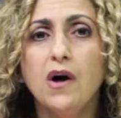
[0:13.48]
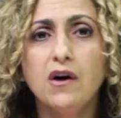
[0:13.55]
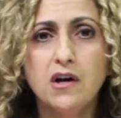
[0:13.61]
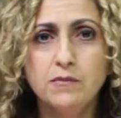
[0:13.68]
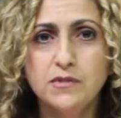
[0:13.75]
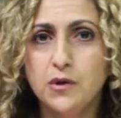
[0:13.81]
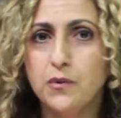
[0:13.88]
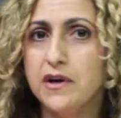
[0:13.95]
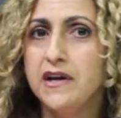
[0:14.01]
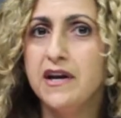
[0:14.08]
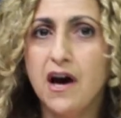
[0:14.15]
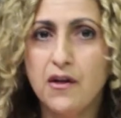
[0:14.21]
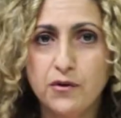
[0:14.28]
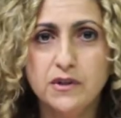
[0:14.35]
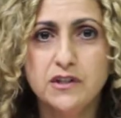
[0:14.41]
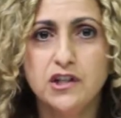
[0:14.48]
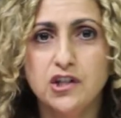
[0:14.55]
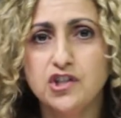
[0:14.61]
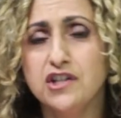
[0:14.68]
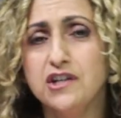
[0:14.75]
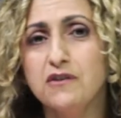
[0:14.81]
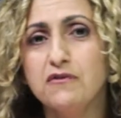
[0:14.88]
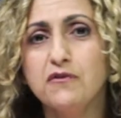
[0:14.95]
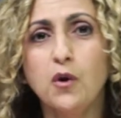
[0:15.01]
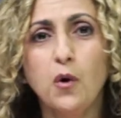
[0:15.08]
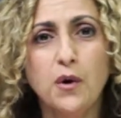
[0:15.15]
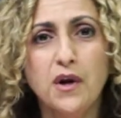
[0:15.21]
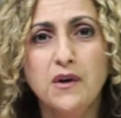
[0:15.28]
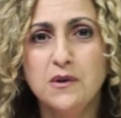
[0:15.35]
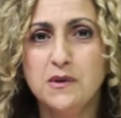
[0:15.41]
Welcome to another edition of
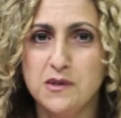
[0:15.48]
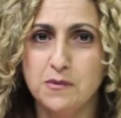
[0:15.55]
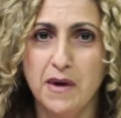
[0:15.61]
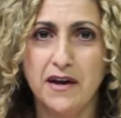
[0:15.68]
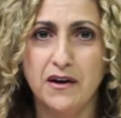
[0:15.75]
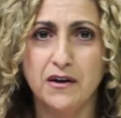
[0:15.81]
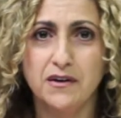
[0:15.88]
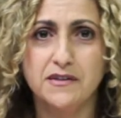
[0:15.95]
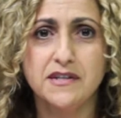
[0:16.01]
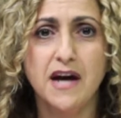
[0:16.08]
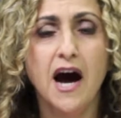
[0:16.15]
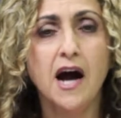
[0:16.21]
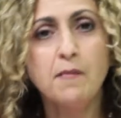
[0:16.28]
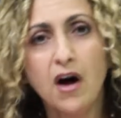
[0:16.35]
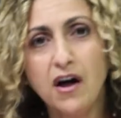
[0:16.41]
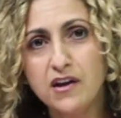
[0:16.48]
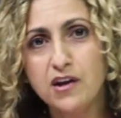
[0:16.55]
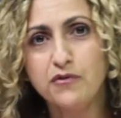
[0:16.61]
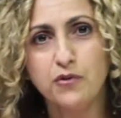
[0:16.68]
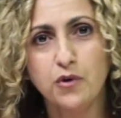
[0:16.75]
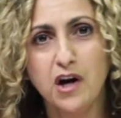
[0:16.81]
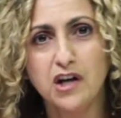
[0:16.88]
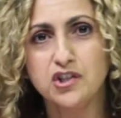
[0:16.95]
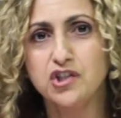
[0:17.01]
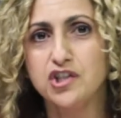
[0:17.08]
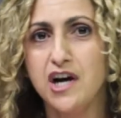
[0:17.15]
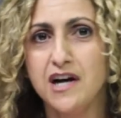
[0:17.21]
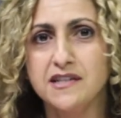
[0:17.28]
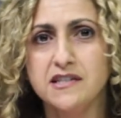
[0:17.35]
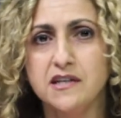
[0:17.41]
Florida Newsmakers. I'm Alia
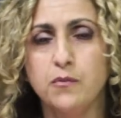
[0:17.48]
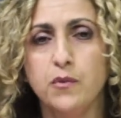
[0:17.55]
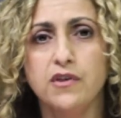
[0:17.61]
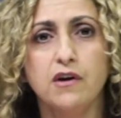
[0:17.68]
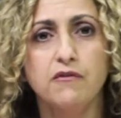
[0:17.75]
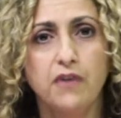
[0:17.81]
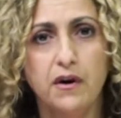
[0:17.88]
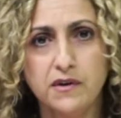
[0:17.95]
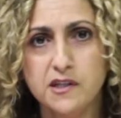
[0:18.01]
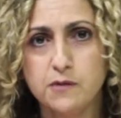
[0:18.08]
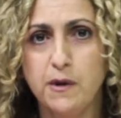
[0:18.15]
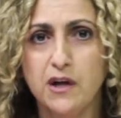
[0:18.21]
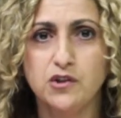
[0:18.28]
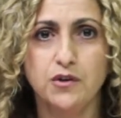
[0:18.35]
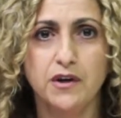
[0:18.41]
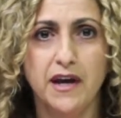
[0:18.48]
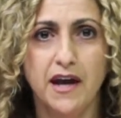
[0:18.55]
Faraj-Johnson with our very special